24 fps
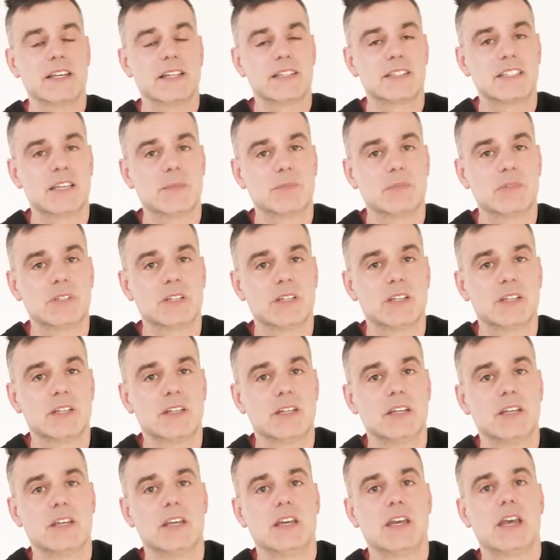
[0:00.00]

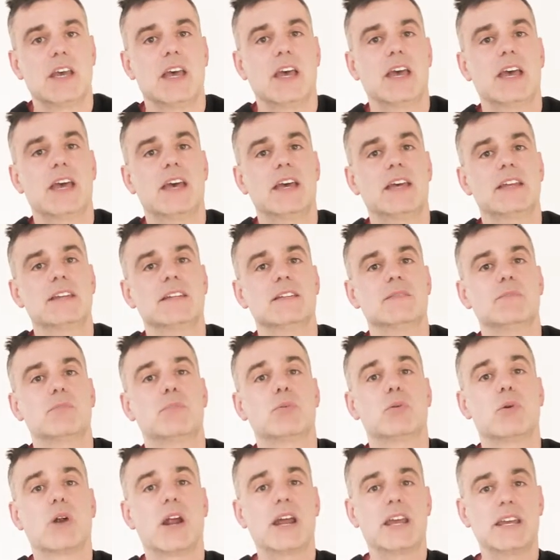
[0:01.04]
accepted and
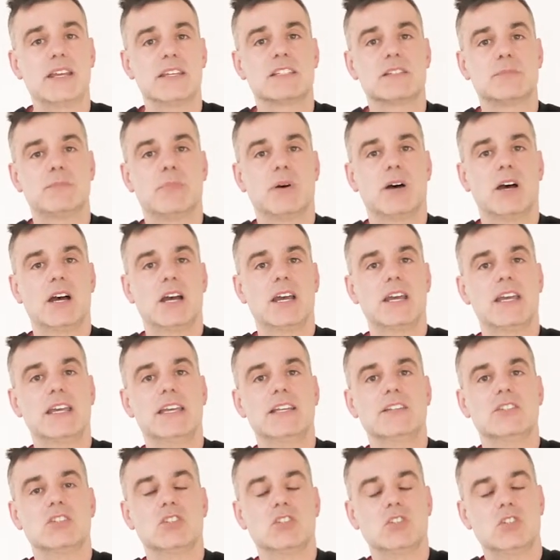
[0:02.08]
praised by
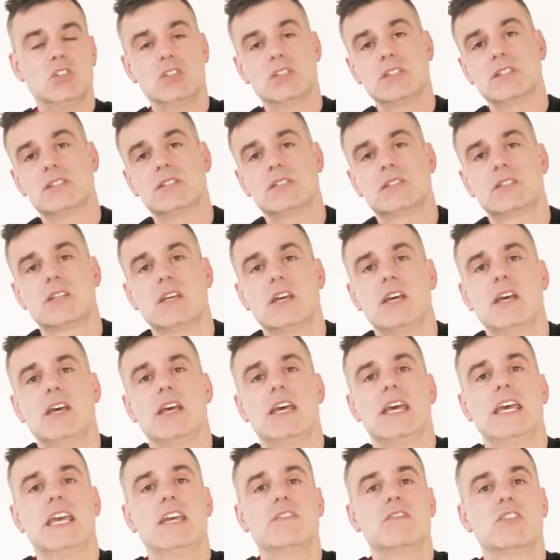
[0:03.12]
its users.
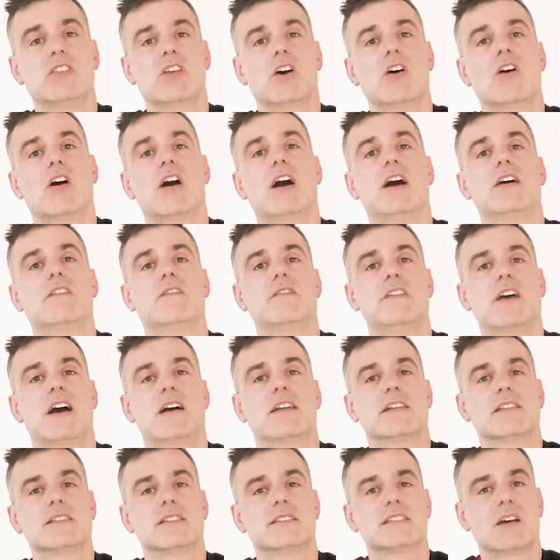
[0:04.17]
Even though I
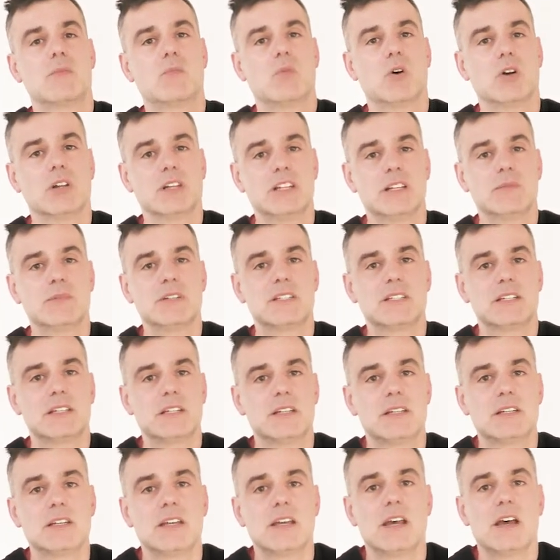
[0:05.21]
found it somewhat
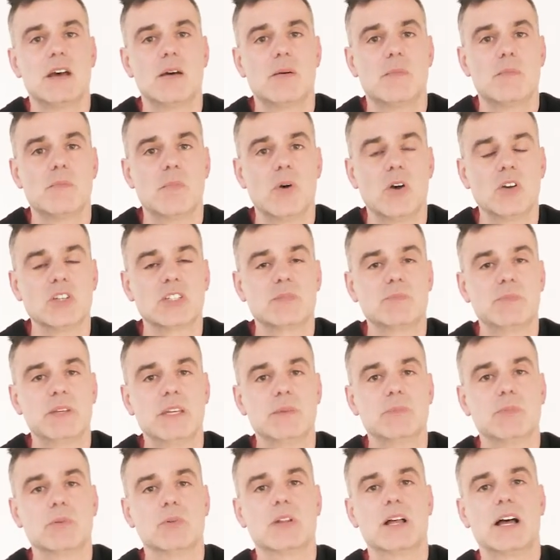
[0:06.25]
limited, most
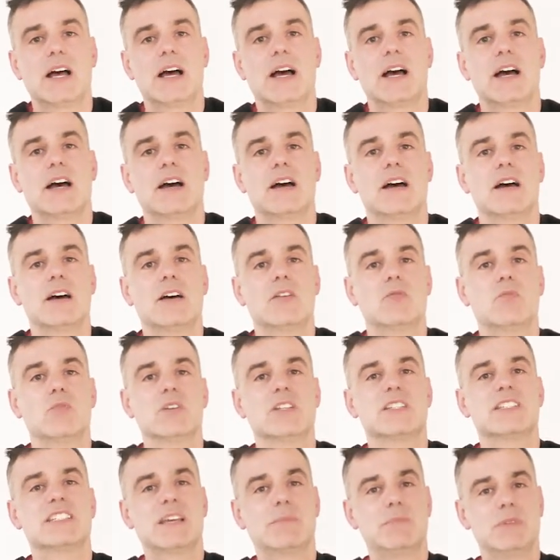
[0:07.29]
people are
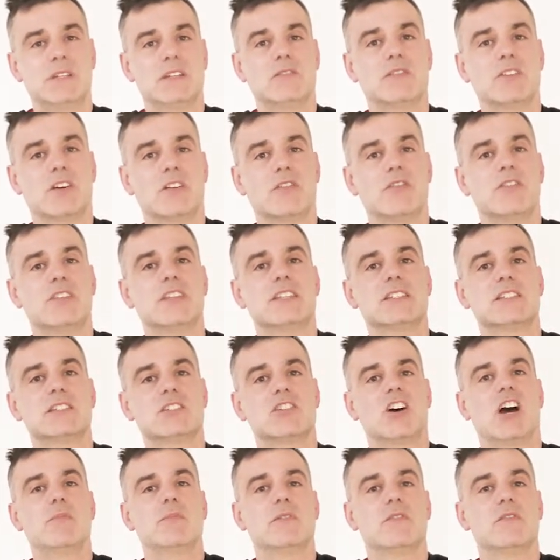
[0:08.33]
receptive of this
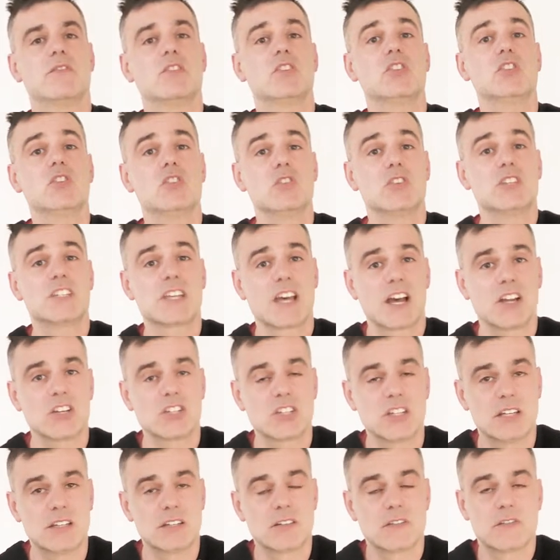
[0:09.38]
type of new
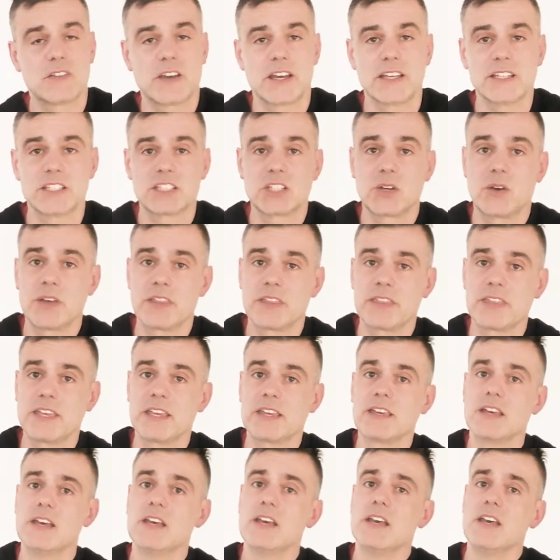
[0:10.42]
touch interface. So I
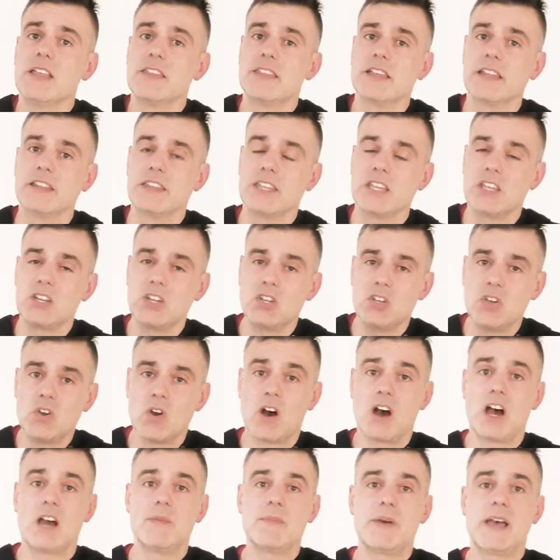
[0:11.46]
think that the new
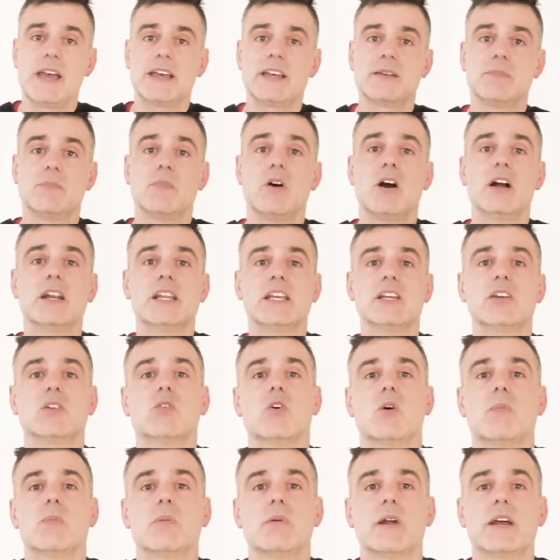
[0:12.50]
iMac might
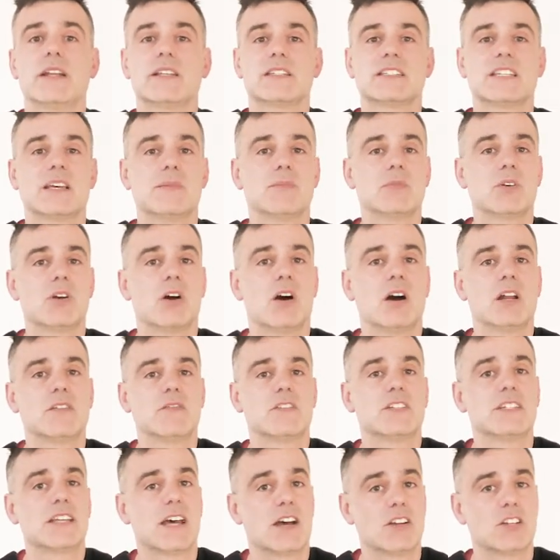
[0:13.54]
incorporate some kind
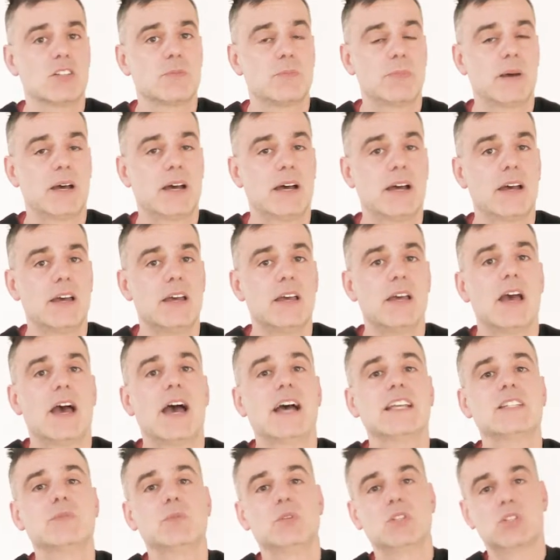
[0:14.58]
of touch bar,
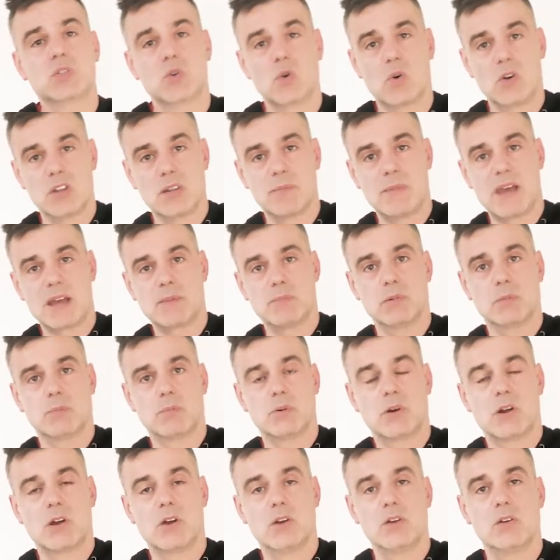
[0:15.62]
as we saw in the MacBook
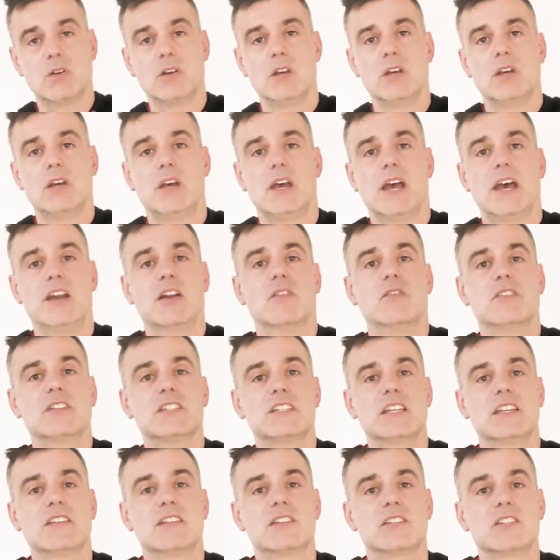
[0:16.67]
Pro. And
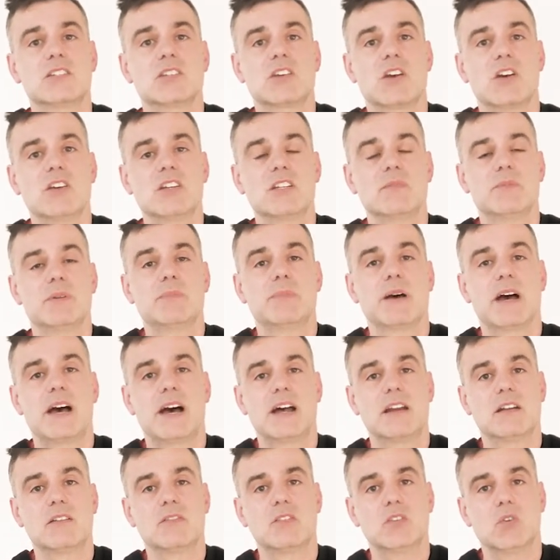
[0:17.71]
obviously this is going to be
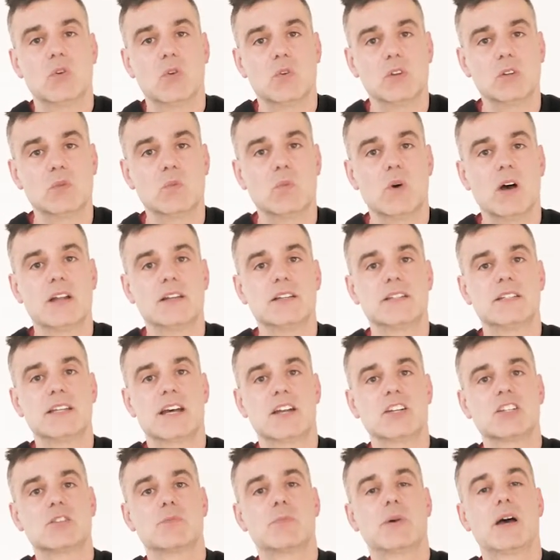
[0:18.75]
part of an all-in-one
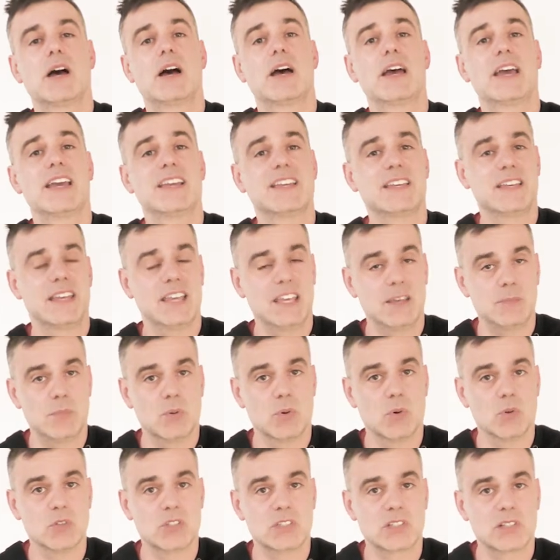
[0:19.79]
touch bar and
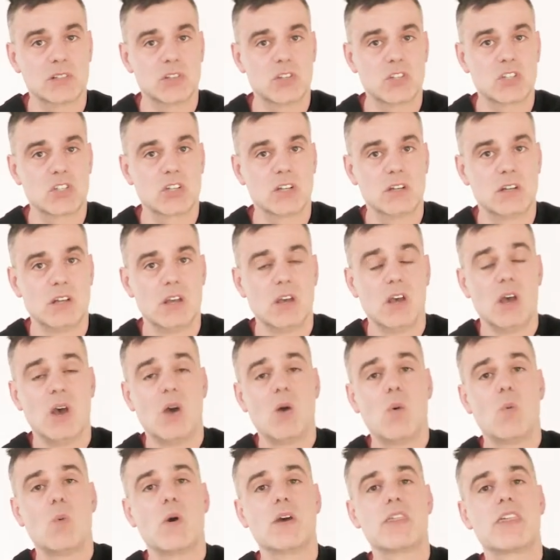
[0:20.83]
keyboard solution.
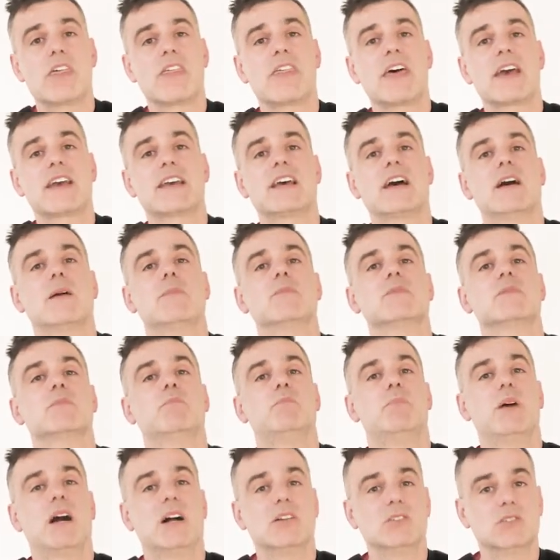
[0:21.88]
Whether that comes
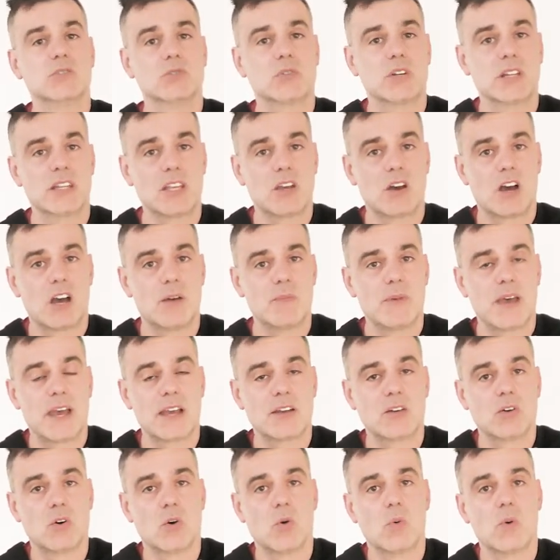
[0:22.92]
bundled in the
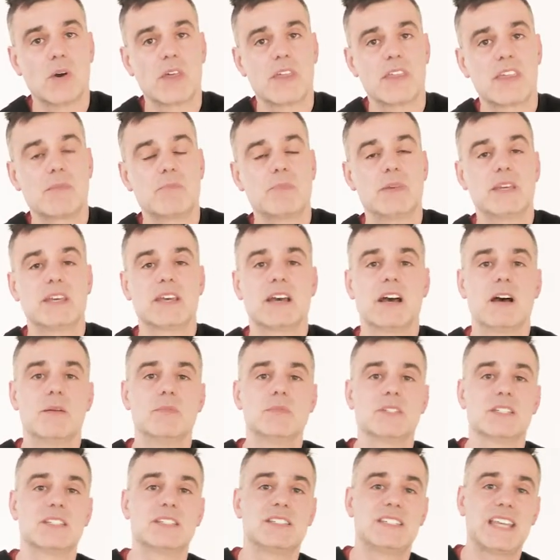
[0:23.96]
iMac or whether that
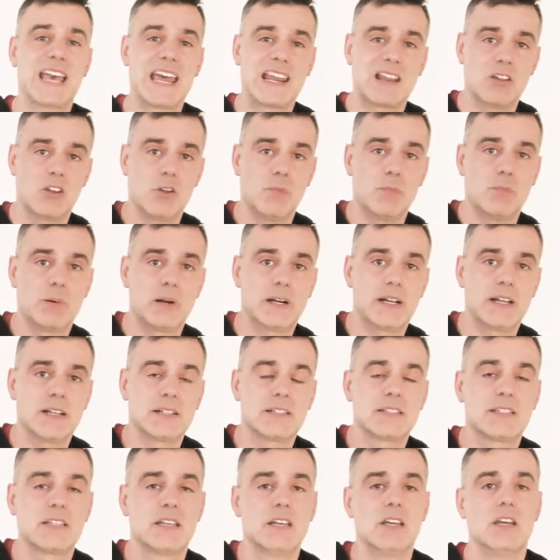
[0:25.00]
becomes a standalone
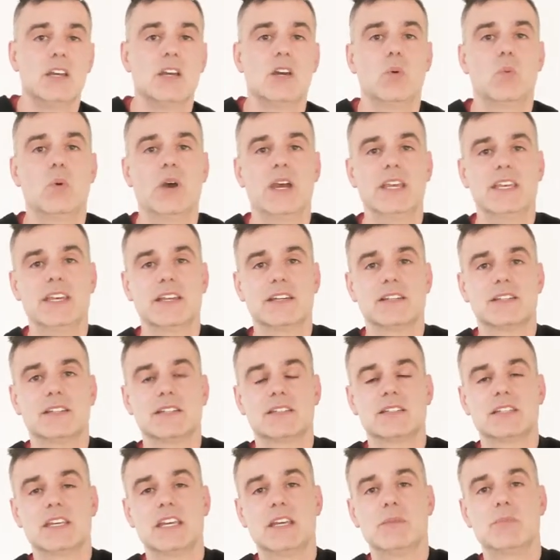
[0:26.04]
product, we're yet to
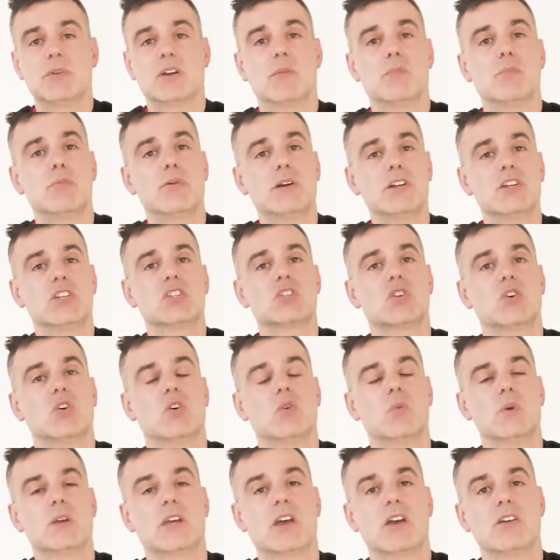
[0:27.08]
see, but I'm pretty
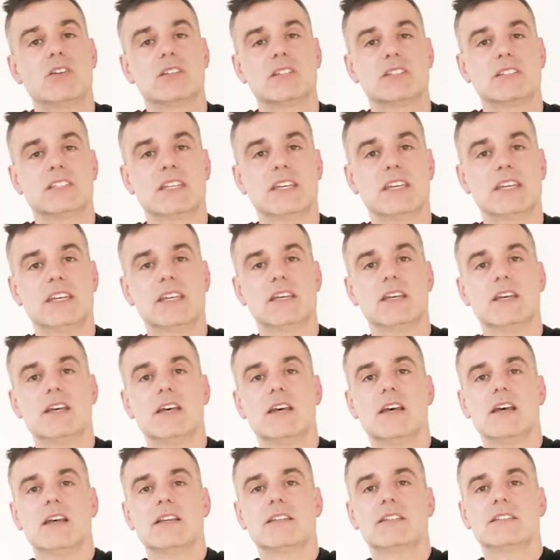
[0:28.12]
sure we're going to see
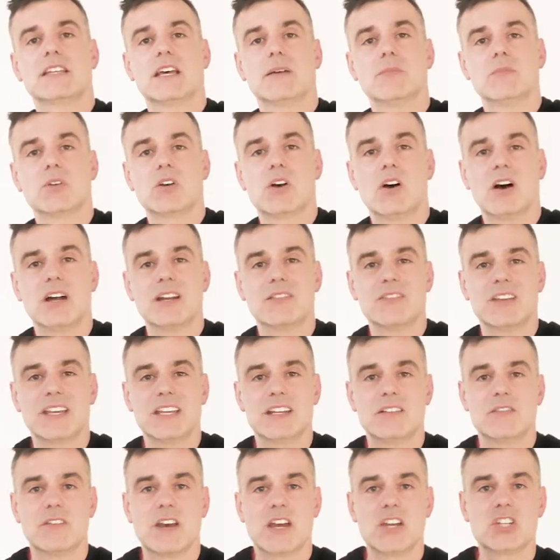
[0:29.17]
some kind of
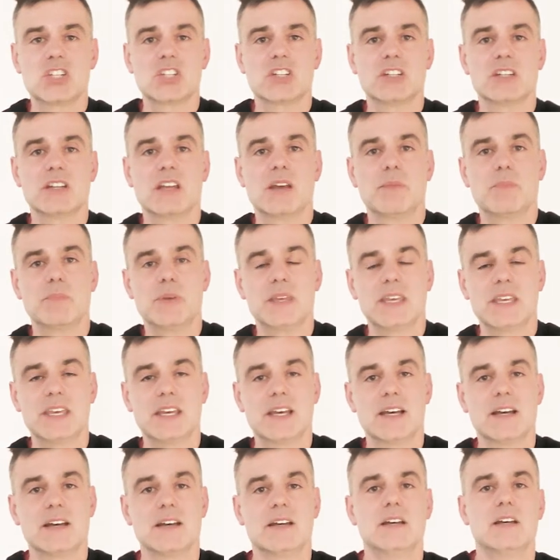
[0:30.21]
innovation
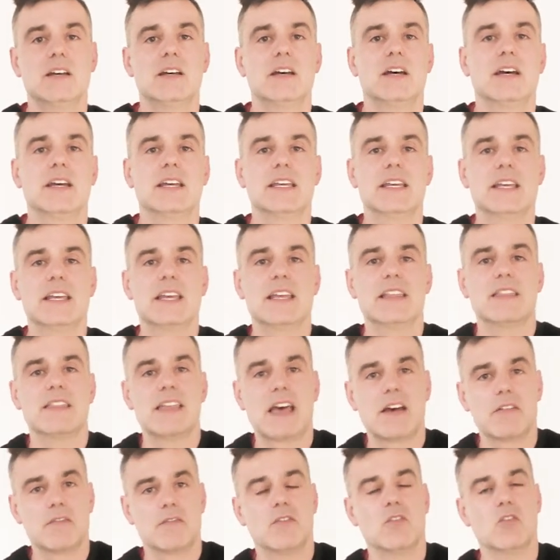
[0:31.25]
appear in
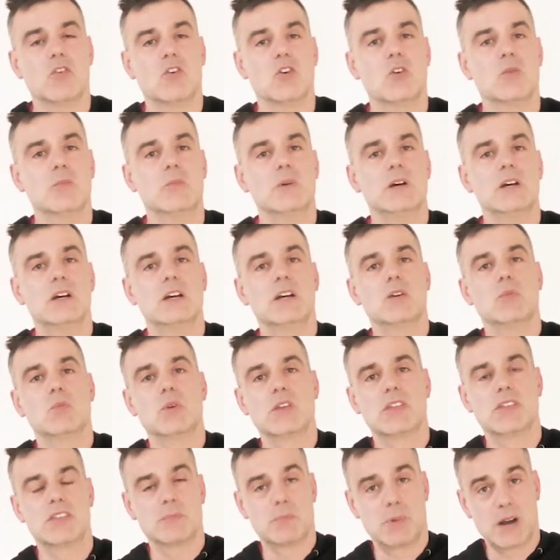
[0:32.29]
that form
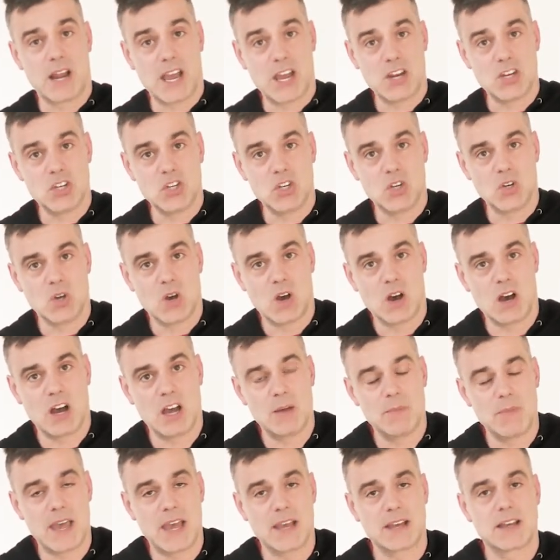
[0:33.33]
with the brand new
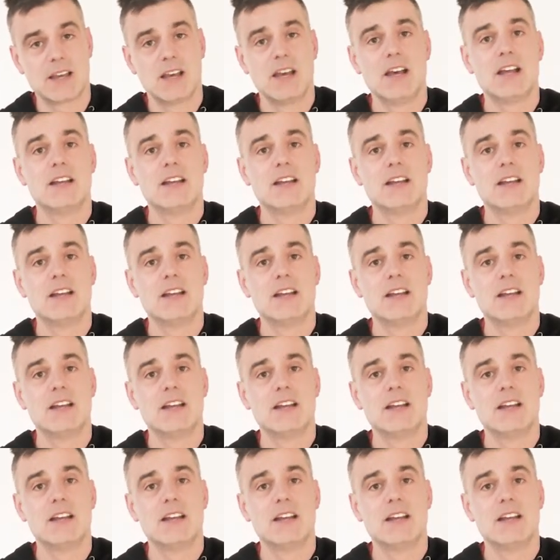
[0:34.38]
iMac.